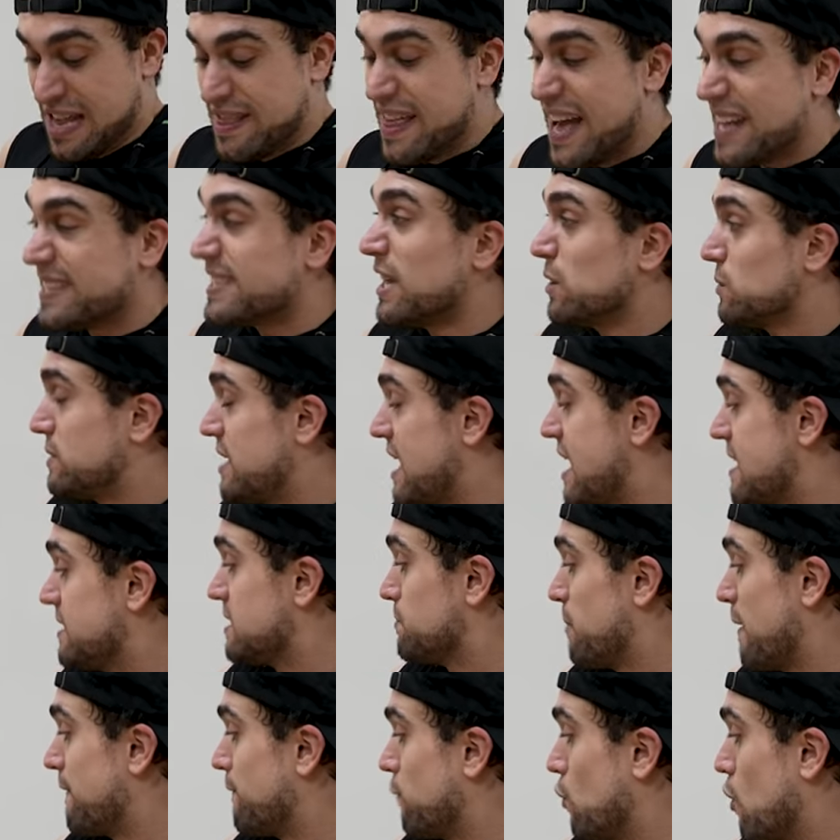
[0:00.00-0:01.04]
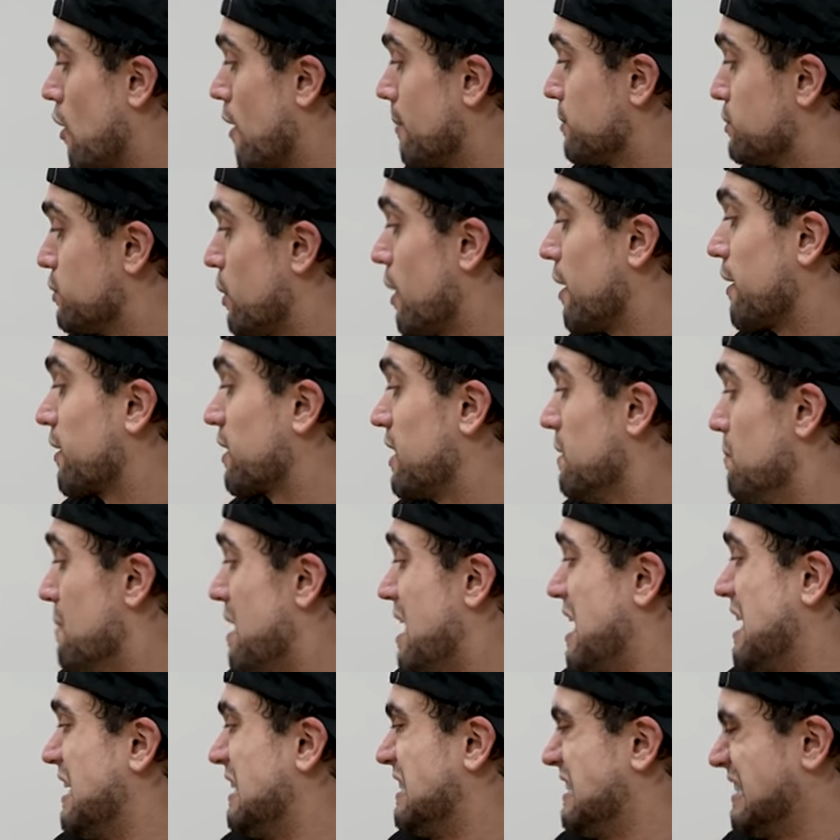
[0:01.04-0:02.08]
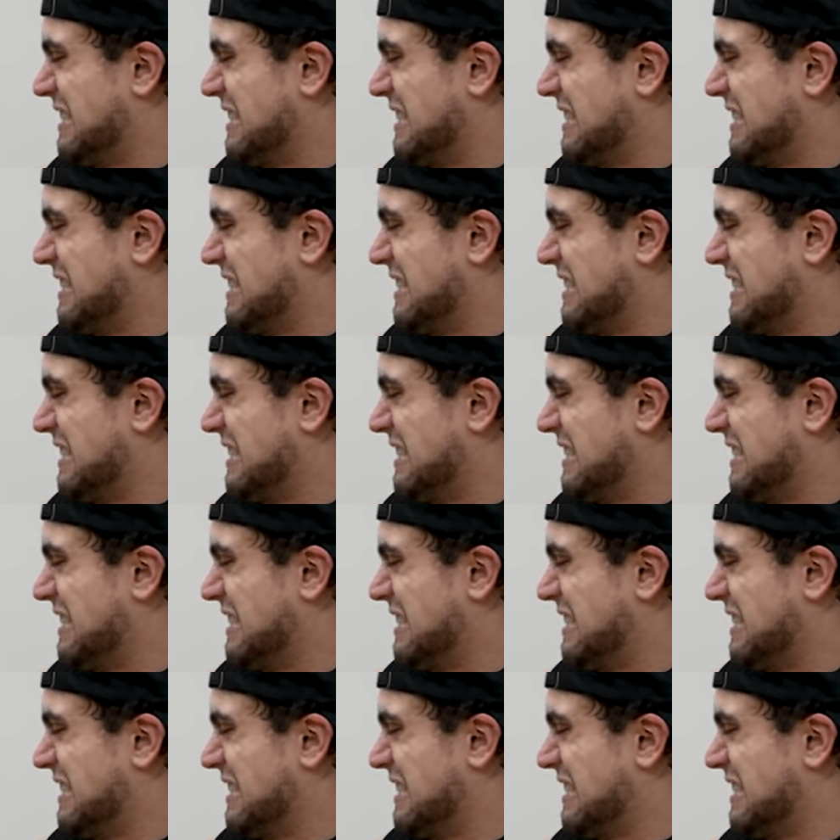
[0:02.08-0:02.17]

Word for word: That's how tense my forearms are. Come on.